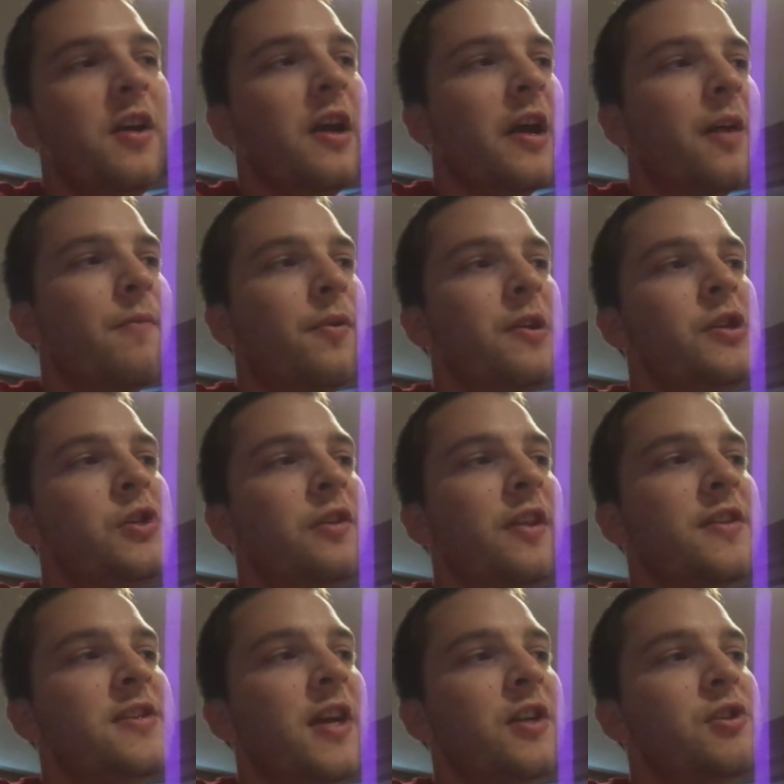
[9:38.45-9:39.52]
And I'm pretty sure
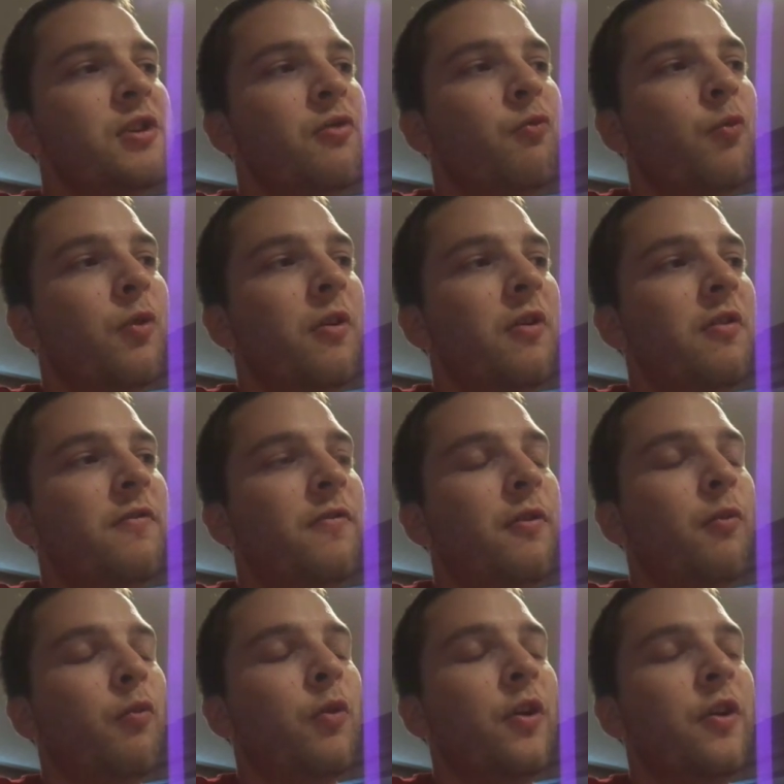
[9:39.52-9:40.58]
that's actually word
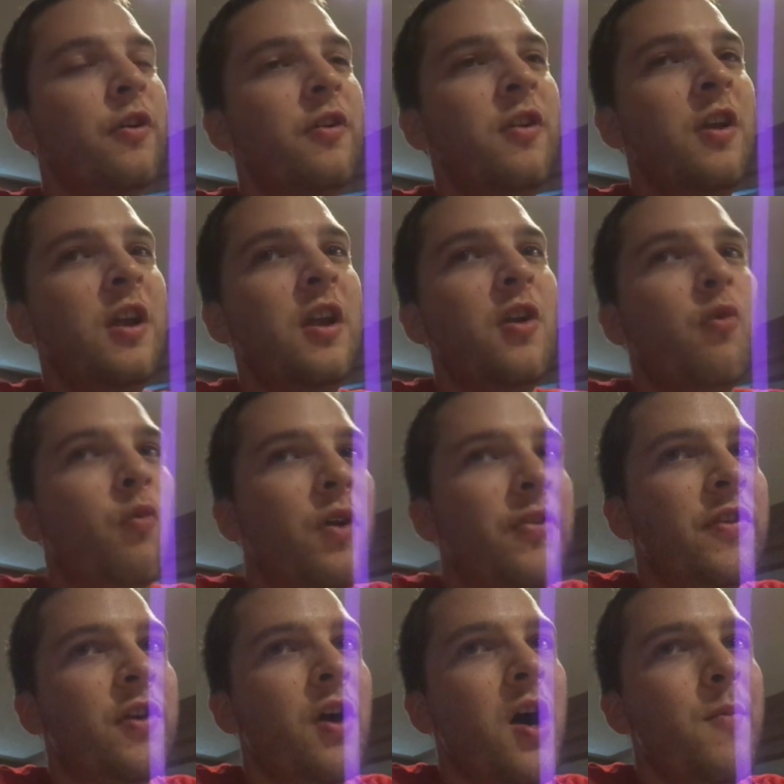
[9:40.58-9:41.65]
for word
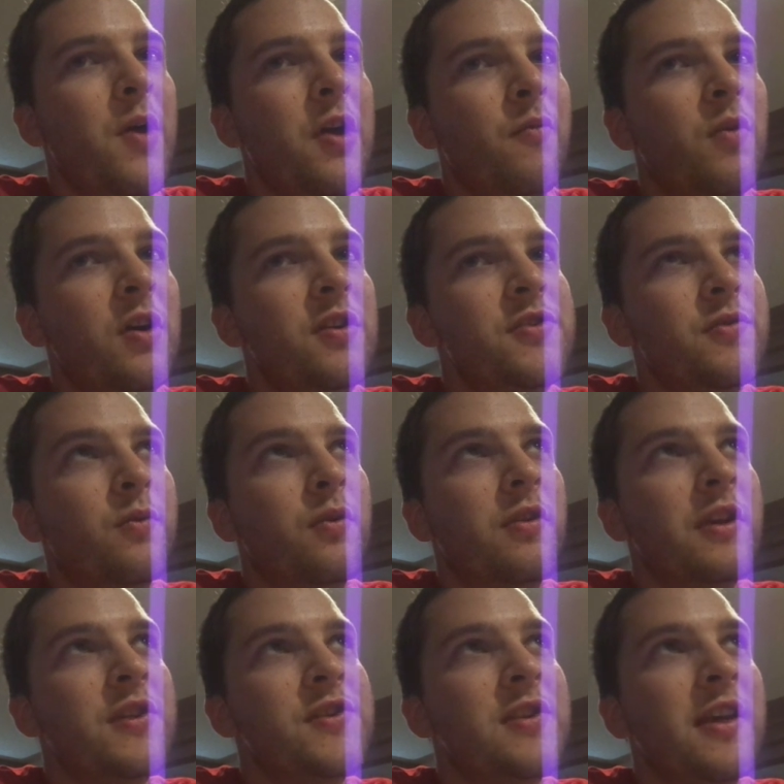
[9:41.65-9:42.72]
what the comment was, or at
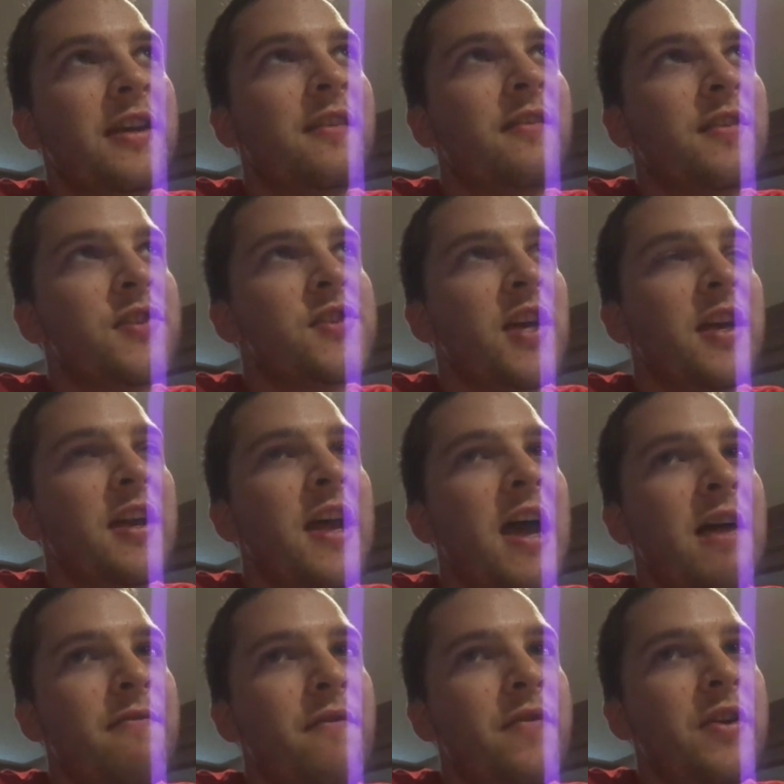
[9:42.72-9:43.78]
least like the second
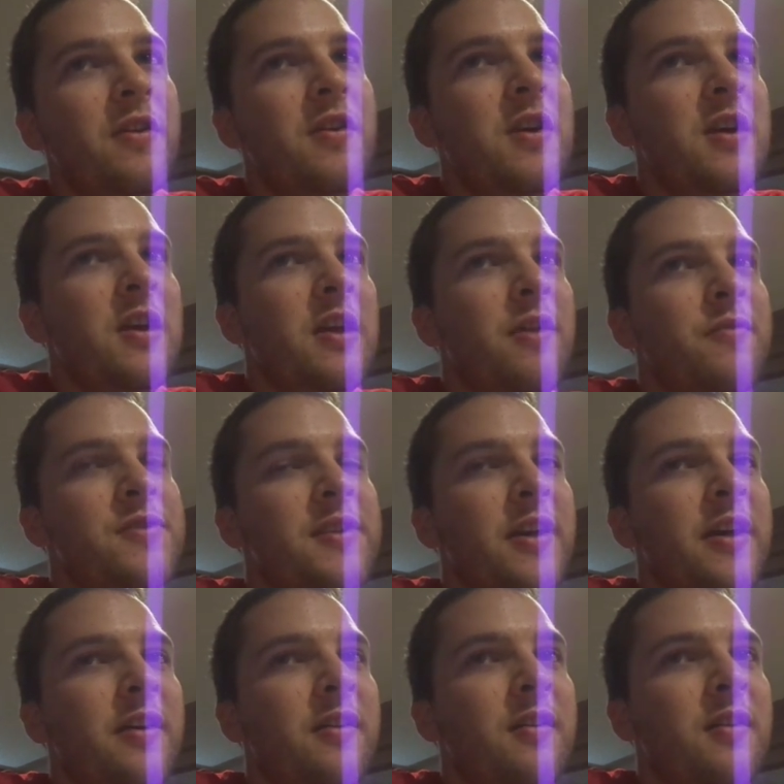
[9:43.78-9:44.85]
half of it. It was
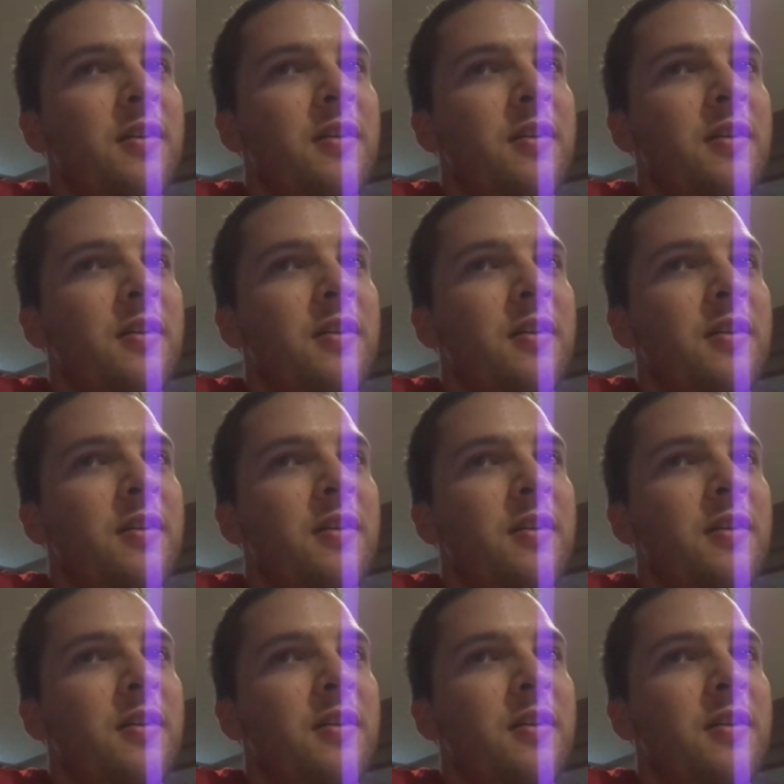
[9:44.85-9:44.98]
like,